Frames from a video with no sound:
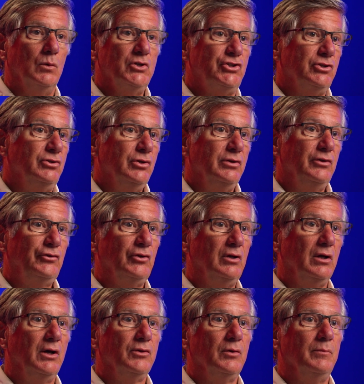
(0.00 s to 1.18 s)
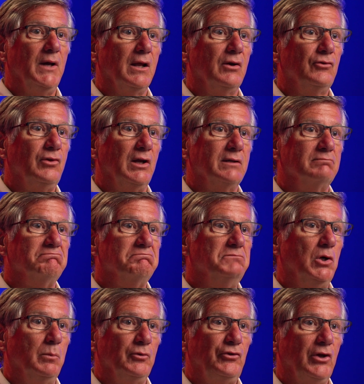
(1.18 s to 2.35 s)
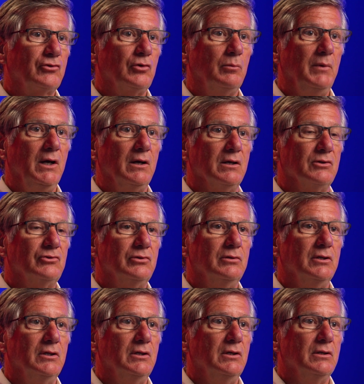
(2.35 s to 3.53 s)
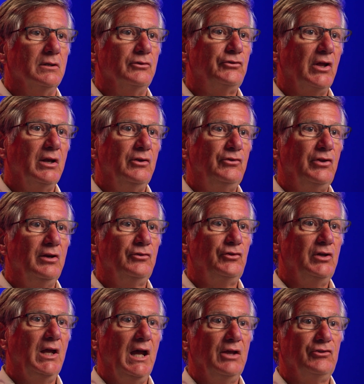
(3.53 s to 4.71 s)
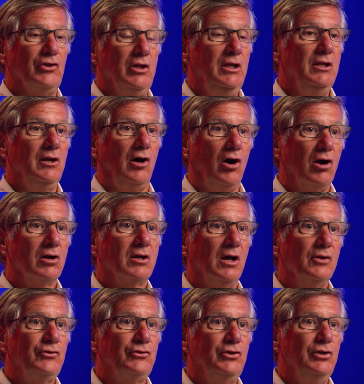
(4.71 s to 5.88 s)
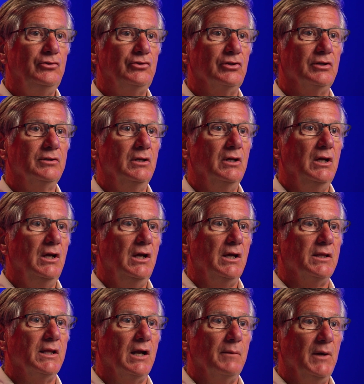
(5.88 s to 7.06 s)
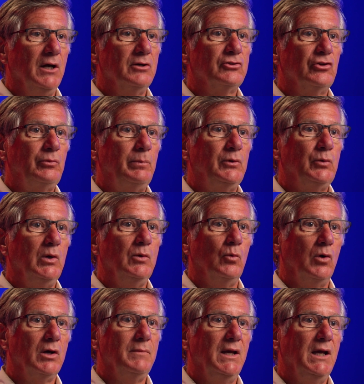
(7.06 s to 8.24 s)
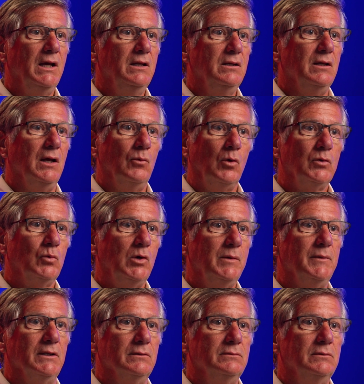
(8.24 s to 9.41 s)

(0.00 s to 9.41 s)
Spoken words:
We should do this on other matters like homosexual marriage. The state of Tennessee has in our Constitution that a marriage is between one man and one woman.